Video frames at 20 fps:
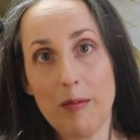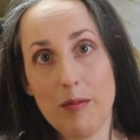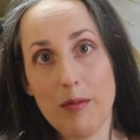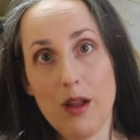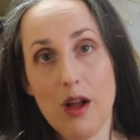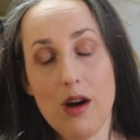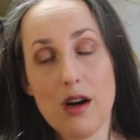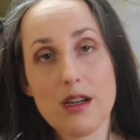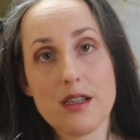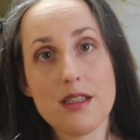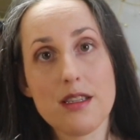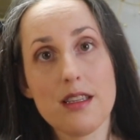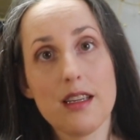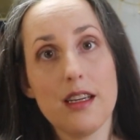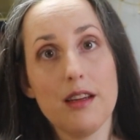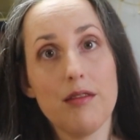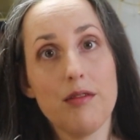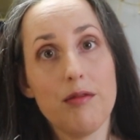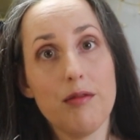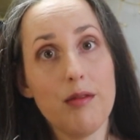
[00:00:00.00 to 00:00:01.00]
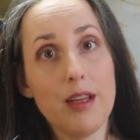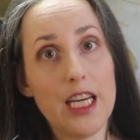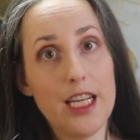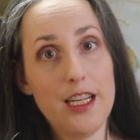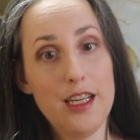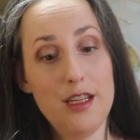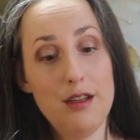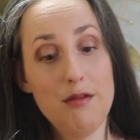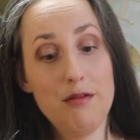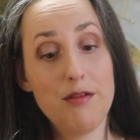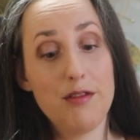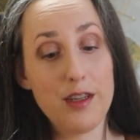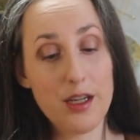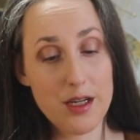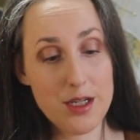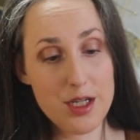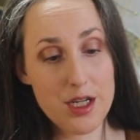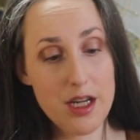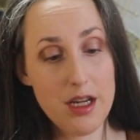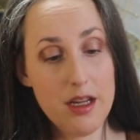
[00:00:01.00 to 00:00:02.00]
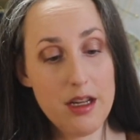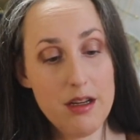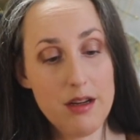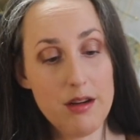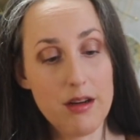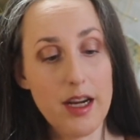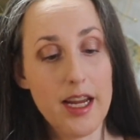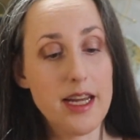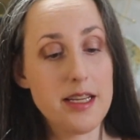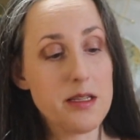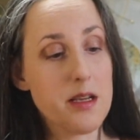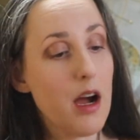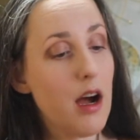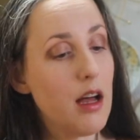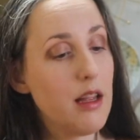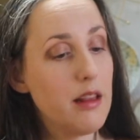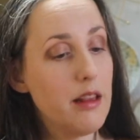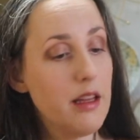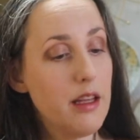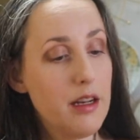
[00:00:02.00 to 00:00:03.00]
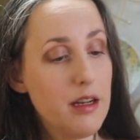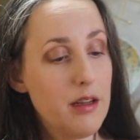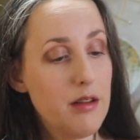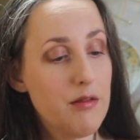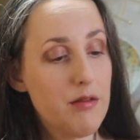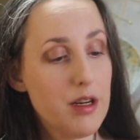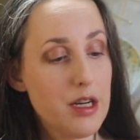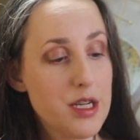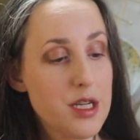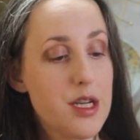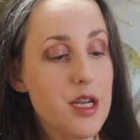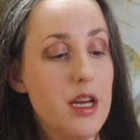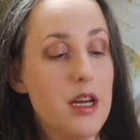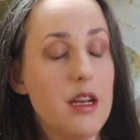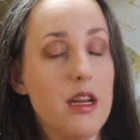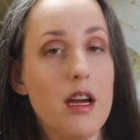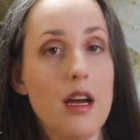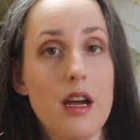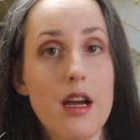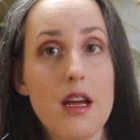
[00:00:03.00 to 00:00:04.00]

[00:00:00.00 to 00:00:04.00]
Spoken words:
long sleeve linen version, or I guess cotton linen version.